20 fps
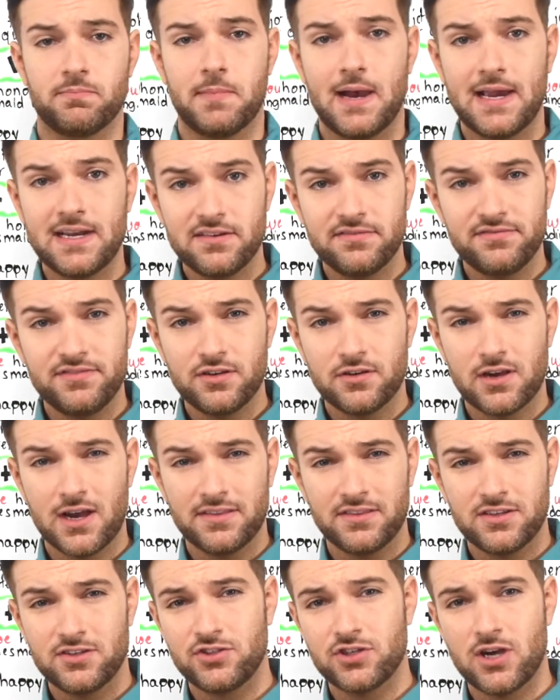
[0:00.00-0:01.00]
Might have you
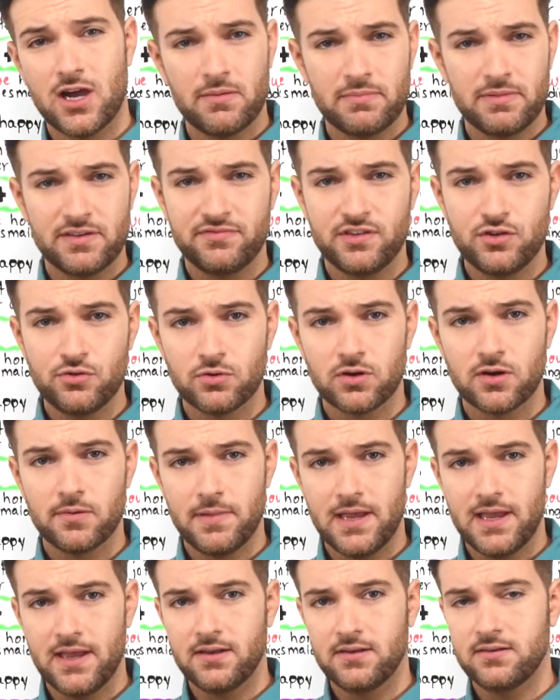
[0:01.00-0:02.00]
gotten the job if you were a
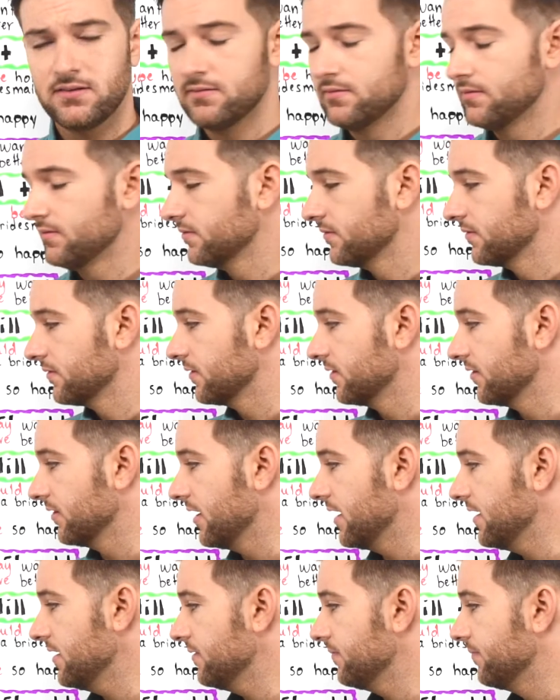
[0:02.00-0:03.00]
man,
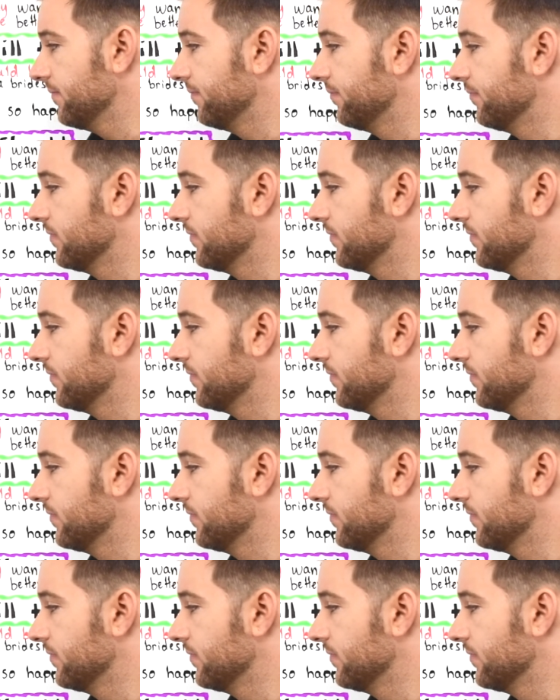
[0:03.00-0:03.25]
right?